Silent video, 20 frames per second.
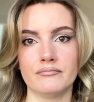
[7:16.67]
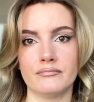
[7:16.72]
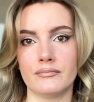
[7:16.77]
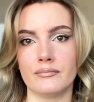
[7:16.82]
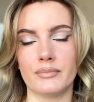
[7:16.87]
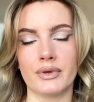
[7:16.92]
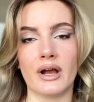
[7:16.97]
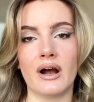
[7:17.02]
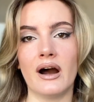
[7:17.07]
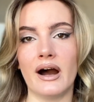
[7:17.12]

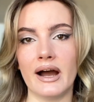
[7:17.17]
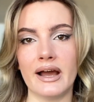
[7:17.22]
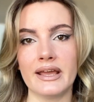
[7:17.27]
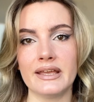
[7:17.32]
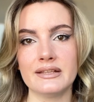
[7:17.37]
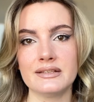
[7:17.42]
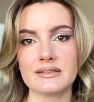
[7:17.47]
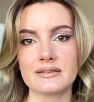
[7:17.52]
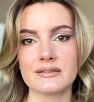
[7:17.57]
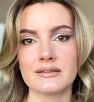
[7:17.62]

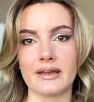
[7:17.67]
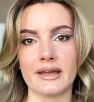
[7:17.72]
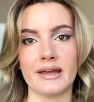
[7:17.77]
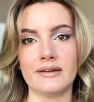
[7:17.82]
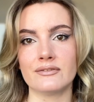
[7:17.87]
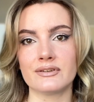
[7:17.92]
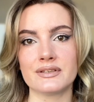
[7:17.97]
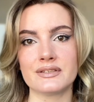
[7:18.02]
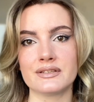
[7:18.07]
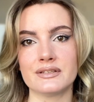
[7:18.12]
behind
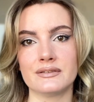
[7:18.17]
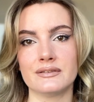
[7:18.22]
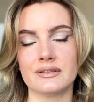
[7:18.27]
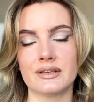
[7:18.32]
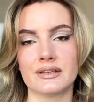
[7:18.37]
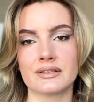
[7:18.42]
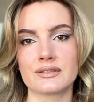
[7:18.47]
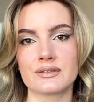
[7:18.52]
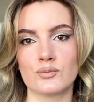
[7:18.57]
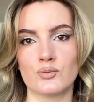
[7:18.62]
everything
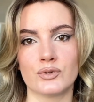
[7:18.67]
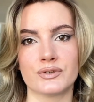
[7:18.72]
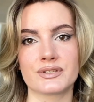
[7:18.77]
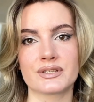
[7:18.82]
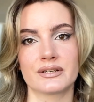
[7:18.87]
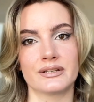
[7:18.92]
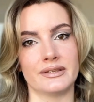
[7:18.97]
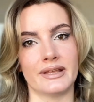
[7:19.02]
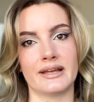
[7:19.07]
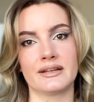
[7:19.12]
that was
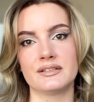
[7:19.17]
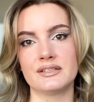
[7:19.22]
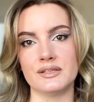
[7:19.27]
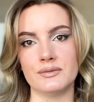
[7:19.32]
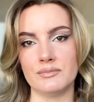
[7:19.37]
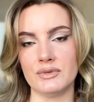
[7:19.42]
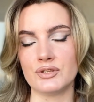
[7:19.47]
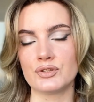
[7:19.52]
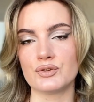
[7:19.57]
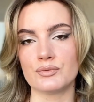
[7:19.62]

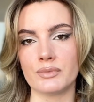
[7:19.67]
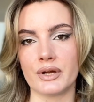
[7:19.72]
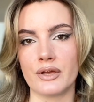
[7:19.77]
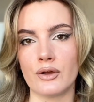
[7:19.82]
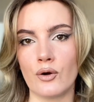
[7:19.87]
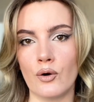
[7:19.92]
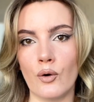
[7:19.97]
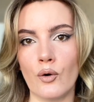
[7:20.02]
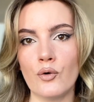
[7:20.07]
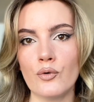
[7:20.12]
connecting me to my
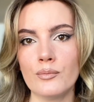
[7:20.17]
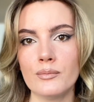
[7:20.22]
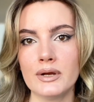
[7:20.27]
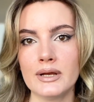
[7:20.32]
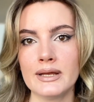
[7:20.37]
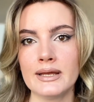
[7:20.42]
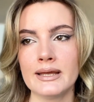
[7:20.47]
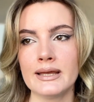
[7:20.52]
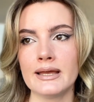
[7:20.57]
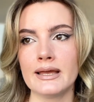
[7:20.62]
home,
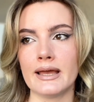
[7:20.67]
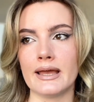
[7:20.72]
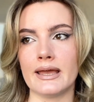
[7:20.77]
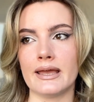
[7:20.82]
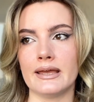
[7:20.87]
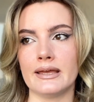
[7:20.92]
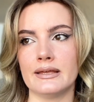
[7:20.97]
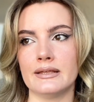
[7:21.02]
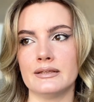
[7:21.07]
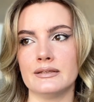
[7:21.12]

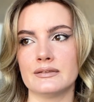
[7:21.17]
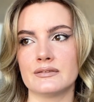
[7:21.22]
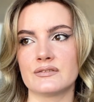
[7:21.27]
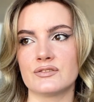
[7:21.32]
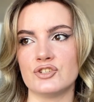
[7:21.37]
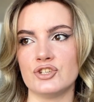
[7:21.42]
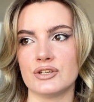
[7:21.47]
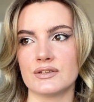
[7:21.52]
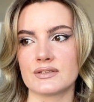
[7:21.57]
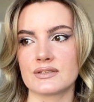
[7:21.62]
and
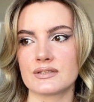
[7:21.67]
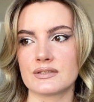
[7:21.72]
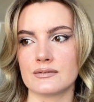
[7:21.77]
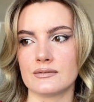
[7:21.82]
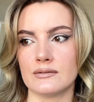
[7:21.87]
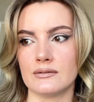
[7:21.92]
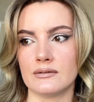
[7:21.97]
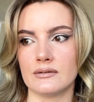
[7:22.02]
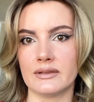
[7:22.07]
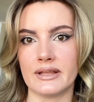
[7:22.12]
just
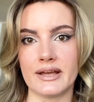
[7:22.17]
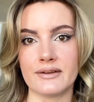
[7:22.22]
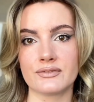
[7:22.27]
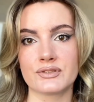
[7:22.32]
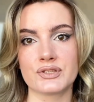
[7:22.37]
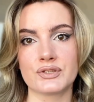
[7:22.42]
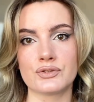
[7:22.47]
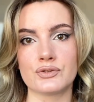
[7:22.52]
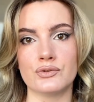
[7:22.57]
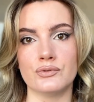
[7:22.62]

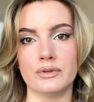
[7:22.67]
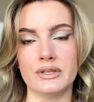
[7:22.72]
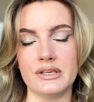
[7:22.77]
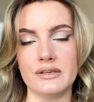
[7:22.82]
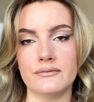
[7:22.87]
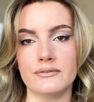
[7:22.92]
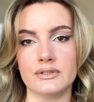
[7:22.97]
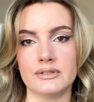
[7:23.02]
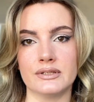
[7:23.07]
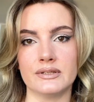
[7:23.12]
left to
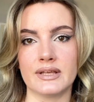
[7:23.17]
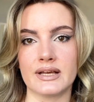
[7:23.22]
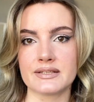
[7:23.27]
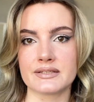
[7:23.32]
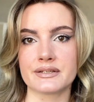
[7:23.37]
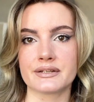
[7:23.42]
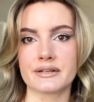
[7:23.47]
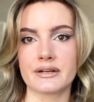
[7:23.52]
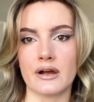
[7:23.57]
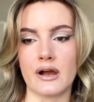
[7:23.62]
live in
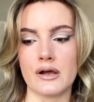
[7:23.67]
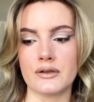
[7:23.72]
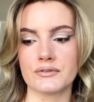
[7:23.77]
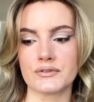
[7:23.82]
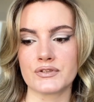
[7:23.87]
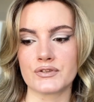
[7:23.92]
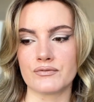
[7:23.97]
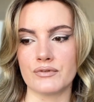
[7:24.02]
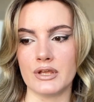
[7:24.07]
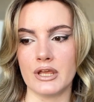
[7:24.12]
another
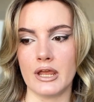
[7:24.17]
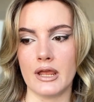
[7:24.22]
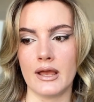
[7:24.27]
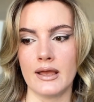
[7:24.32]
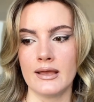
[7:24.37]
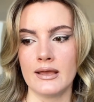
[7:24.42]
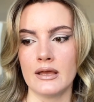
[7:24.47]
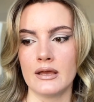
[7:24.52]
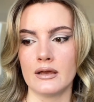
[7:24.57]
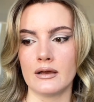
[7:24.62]
country,
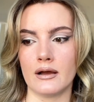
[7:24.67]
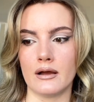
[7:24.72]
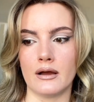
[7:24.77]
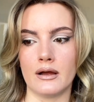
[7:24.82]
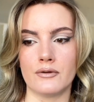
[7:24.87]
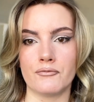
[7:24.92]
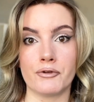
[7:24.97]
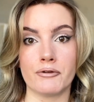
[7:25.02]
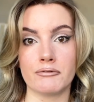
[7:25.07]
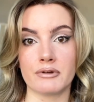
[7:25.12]

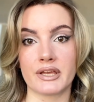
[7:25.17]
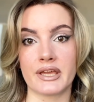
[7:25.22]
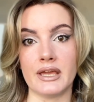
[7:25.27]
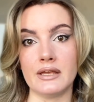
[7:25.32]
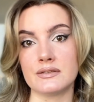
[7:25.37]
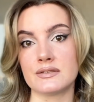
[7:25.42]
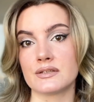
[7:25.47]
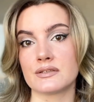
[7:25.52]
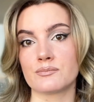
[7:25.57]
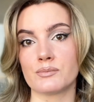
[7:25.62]

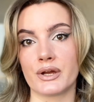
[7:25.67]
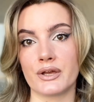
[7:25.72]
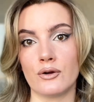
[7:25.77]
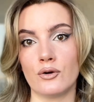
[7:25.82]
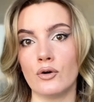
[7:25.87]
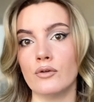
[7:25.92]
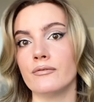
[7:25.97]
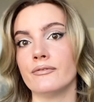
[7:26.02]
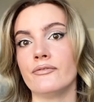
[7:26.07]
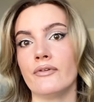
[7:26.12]
relocated my
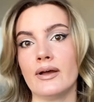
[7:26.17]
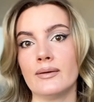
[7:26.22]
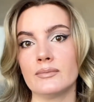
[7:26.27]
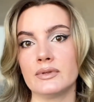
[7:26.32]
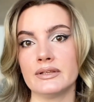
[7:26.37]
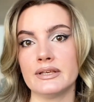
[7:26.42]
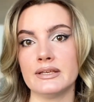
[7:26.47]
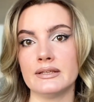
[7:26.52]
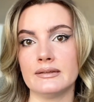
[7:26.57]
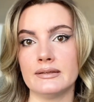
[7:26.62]
whole
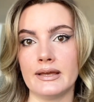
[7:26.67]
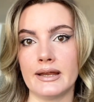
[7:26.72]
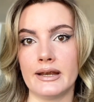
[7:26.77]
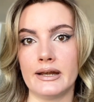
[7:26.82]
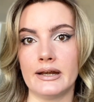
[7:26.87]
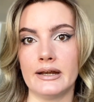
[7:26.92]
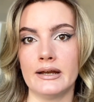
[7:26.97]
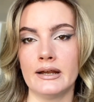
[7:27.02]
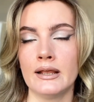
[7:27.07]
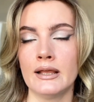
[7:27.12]
family
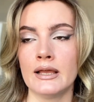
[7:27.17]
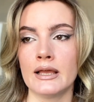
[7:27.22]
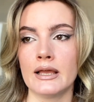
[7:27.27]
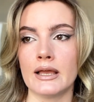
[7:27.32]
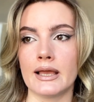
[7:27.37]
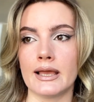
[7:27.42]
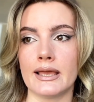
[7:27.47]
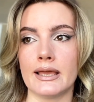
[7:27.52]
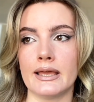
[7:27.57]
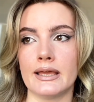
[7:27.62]
there,
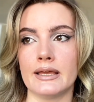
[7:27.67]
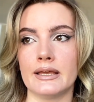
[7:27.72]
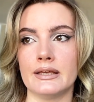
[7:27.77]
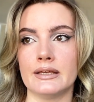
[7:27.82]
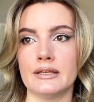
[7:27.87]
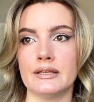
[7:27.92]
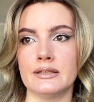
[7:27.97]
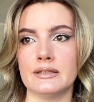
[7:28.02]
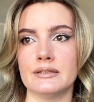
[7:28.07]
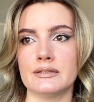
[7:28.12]

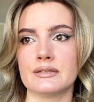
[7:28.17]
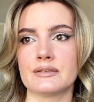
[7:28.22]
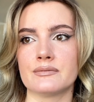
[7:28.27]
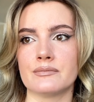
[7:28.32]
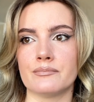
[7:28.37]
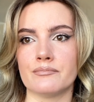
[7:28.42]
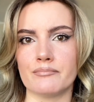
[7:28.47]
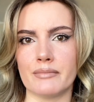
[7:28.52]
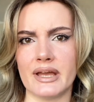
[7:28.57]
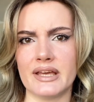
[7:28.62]
and
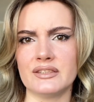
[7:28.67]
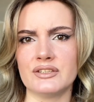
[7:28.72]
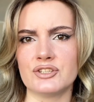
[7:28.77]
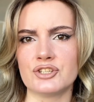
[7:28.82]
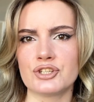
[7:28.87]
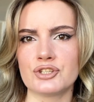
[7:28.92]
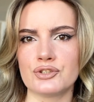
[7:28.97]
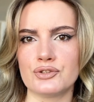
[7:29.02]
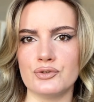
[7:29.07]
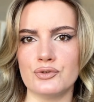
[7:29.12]

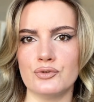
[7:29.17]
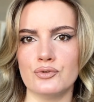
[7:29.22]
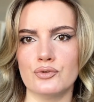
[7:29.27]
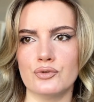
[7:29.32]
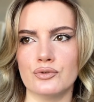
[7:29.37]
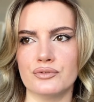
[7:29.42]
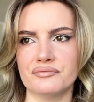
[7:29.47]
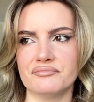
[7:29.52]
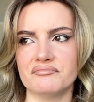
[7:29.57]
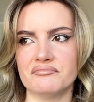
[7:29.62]
managed
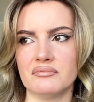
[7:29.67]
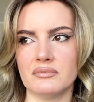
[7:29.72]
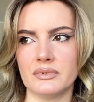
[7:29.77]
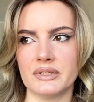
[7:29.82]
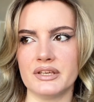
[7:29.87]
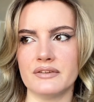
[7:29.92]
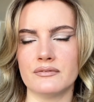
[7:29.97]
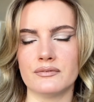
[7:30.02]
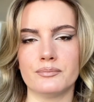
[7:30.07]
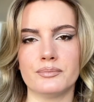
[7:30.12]
to
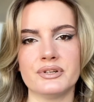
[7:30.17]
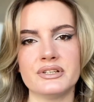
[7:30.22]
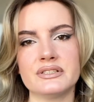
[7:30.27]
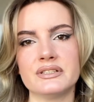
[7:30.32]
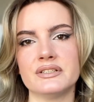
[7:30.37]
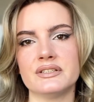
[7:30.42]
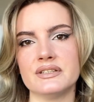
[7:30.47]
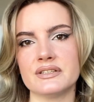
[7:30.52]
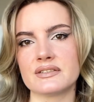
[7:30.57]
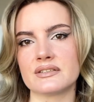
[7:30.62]
live a
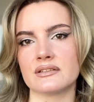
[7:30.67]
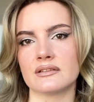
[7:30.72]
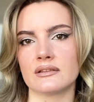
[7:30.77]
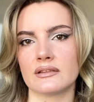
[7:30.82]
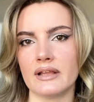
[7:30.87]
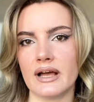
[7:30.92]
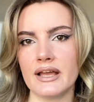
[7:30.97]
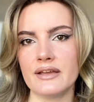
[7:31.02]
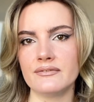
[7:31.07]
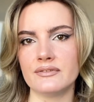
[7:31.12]
pretty decent
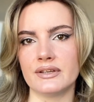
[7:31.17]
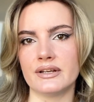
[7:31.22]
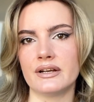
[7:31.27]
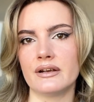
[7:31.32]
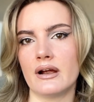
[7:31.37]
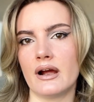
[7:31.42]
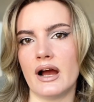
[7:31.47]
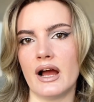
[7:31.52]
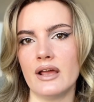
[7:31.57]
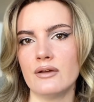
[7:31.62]
life
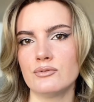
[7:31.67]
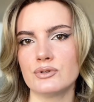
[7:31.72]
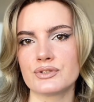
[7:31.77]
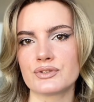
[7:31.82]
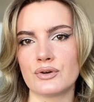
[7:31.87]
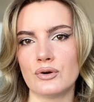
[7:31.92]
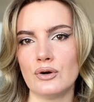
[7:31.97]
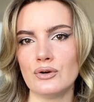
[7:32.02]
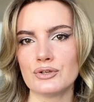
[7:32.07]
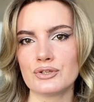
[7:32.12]
there, I was
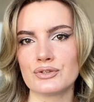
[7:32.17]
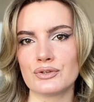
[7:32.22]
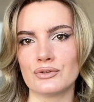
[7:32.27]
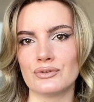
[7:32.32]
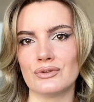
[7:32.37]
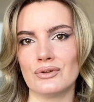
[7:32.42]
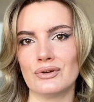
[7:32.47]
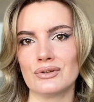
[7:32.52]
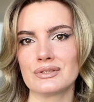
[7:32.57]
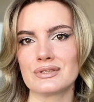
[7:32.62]
also
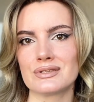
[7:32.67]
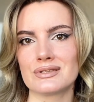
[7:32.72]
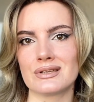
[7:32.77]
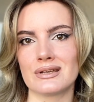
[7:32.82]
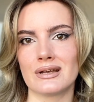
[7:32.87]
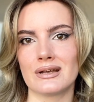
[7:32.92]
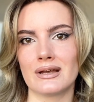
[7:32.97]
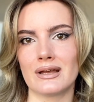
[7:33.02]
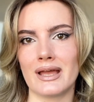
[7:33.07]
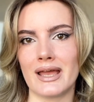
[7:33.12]
not
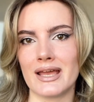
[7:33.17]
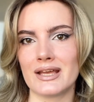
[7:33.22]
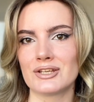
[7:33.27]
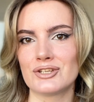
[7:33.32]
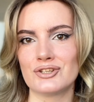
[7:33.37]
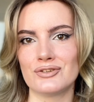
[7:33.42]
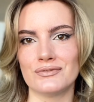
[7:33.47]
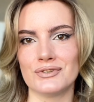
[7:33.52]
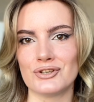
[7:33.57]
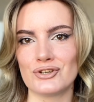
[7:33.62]

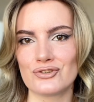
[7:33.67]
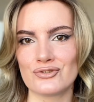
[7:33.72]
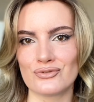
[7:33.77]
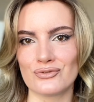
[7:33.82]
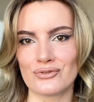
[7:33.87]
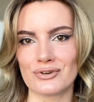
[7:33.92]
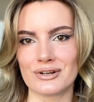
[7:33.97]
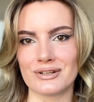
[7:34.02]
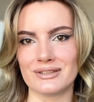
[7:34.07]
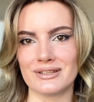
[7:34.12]
actually
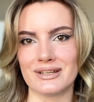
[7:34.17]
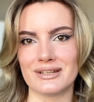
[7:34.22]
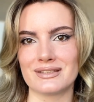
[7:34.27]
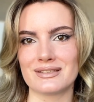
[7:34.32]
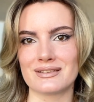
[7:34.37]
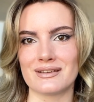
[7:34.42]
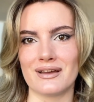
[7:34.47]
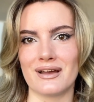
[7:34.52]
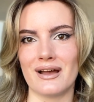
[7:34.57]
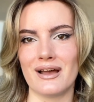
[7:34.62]
sure
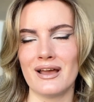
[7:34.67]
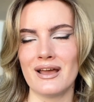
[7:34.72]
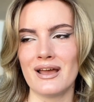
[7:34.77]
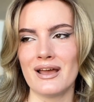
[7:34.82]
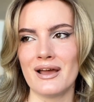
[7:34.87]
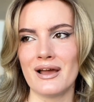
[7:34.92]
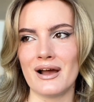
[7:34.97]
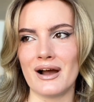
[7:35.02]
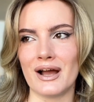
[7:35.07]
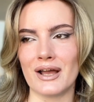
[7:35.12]
that
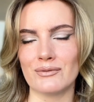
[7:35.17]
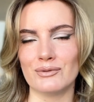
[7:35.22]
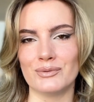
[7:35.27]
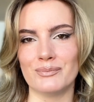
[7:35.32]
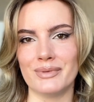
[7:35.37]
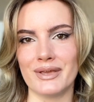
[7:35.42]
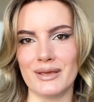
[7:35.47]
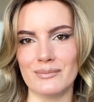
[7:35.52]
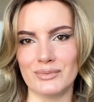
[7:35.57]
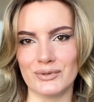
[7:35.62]
I would
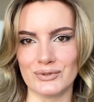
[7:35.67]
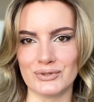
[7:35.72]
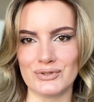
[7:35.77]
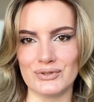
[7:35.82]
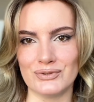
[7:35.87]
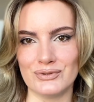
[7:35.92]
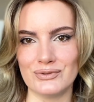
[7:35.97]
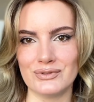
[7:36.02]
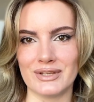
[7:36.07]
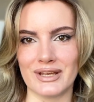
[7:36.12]
be able
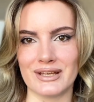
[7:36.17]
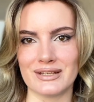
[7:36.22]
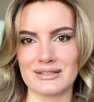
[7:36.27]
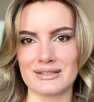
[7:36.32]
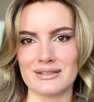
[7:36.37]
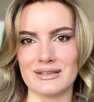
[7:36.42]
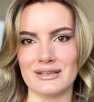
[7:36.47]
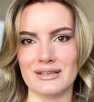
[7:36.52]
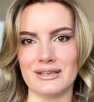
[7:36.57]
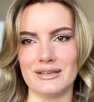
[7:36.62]
to do that.
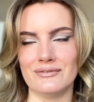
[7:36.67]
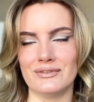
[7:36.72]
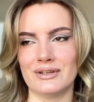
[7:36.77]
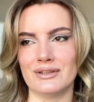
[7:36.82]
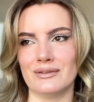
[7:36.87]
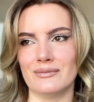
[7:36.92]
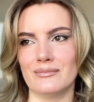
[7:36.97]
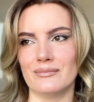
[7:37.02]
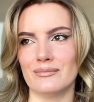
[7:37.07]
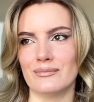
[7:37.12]

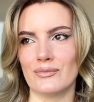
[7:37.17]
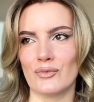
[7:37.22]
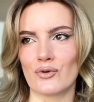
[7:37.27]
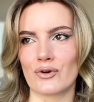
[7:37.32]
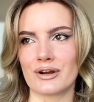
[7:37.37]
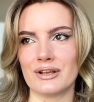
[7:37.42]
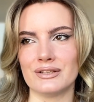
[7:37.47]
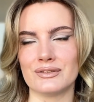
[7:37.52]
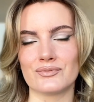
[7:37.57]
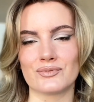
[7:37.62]
Even
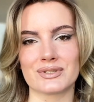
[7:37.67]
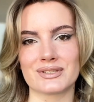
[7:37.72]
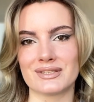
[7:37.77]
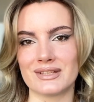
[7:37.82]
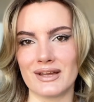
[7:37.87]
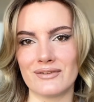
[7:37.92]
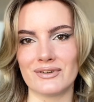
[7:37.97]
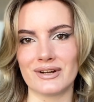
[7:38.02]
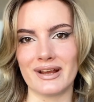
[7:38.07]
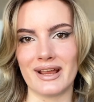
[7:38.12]
more, it was
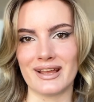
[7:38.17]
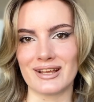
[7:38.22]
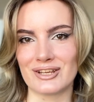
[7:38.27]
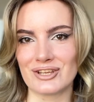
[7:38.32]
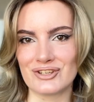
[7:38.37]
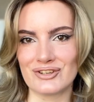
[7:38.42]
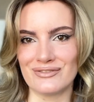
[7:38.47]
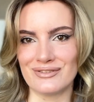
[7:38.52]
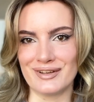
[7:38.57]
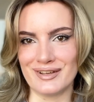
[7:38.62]
never
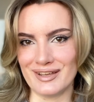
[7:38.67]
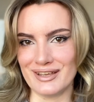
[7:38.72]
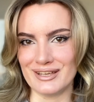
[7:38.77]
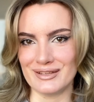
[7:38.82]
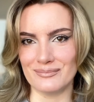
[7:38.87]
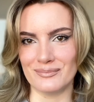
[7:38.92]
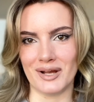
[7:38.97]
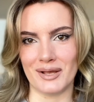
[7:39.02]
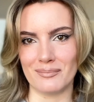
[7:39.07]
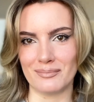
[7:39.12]
actually
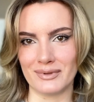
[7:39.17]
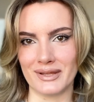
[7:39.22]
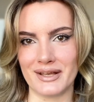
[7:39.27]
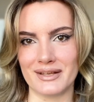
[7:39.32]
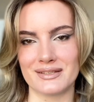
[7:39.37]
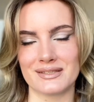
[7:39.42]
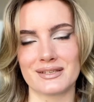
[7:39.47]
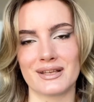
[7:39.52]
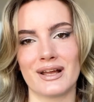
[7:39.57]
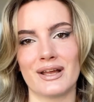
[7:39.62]
in my
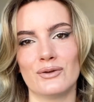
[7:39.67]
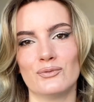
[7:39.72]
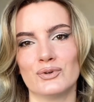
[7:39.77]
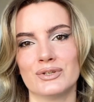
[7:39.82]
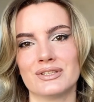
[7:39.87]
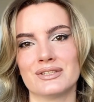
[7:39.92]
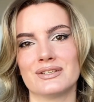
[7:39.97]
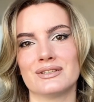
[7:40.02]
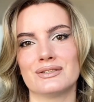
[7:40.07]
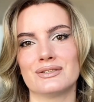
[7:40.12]
plans. I
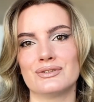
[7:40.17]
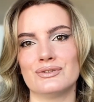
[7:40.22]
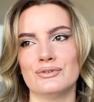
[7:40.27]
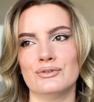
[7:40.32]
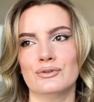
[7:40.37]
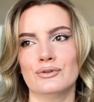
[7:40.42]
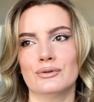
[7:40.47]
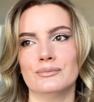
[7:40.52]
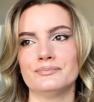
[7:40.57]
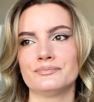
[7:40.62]
wanted
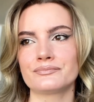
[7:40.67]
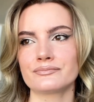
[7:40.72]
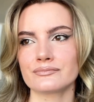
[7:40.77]
to